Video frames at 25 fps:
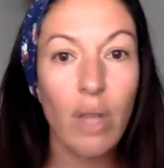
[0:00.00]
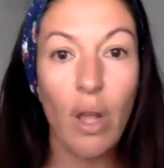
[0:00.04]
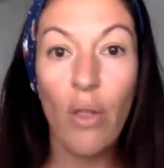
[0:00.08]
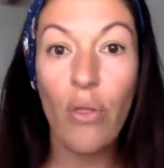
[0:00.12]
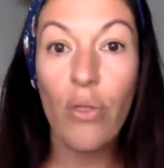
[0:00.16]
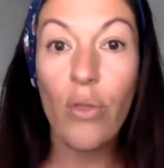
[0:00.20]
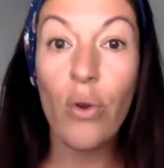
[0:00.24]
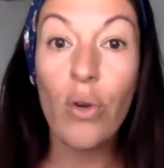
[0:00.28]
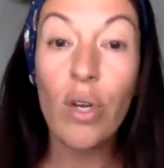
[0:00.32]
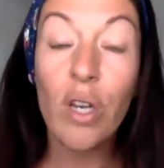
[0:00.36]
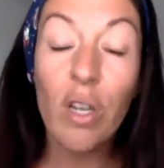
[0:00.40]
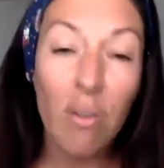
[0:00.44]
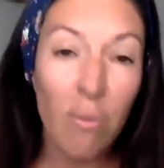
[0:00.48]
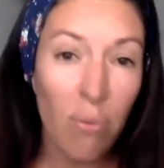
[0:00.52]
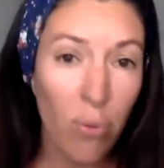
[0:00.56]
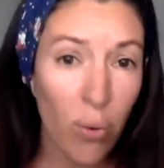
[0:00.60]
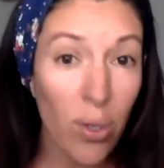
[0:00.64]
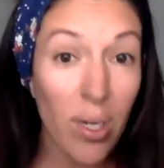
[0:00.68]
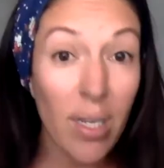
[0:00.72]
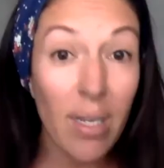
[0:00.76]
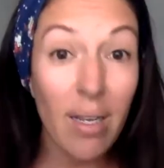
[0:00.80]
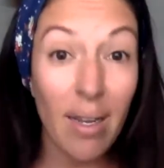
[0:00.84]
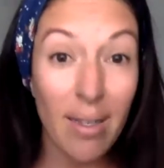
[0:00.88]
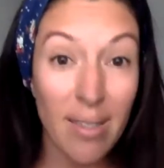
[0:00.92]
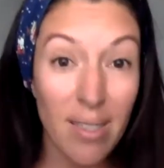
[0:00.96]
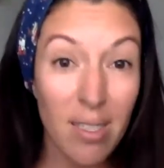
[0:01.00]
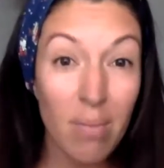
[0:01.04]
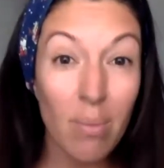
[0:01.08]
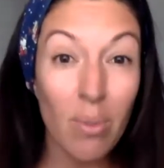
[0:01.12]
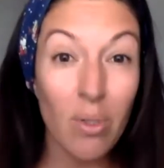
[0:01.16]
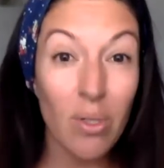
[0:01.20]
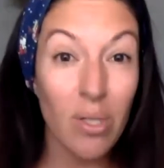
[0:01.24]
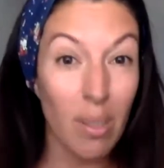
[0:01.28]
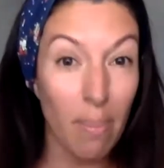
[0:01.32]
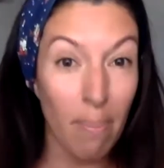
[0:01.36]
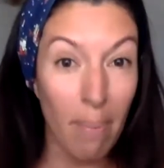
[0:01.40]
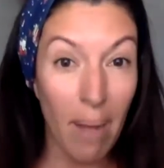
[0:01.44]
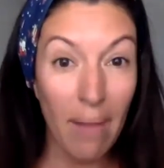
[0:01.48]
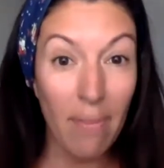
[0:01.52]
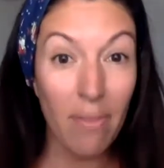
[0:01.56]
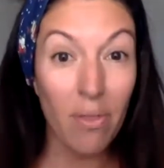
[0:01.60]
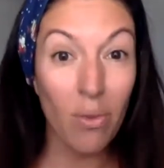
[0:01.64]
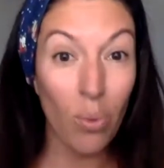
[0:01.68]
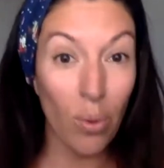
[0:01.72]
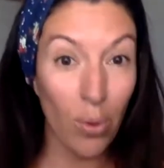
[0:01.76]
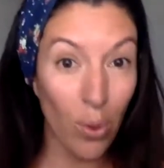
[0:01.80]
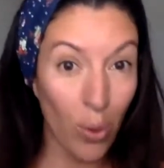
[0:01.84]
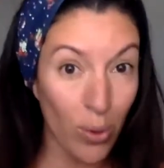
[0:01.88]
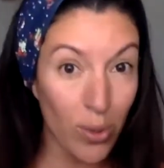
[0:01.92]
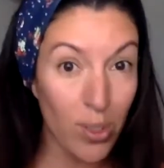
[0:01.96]
30 to 40 customers a month
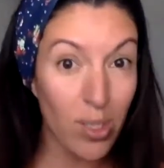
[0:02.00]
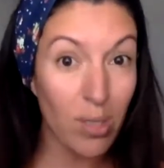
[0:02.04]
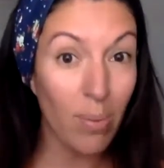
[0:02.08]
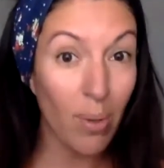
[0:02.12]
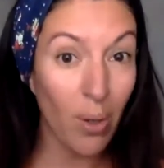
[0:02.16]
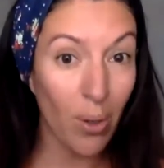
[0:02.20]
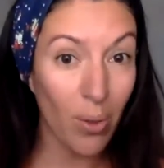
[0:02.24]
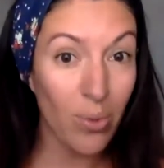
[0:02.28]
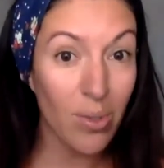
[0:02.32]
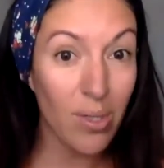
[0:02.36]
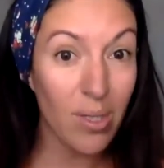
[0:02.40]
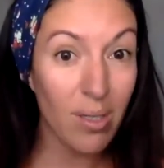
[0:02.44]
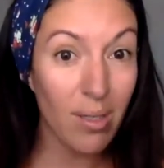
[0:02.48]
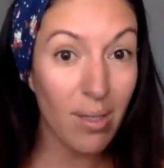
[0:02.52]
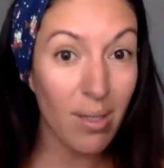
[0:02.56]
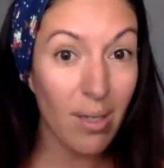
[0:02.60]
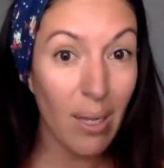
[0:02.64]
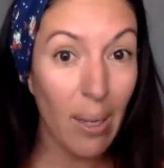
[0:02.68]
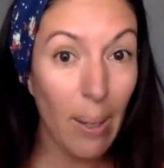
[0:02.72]
with host to post.